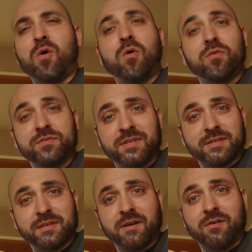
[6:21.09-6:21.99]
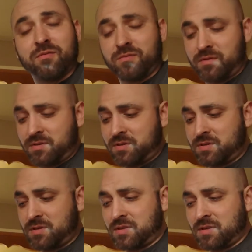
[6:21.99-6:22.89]
holds its own
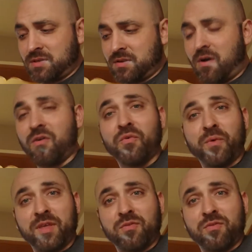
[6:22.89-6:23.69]
all the way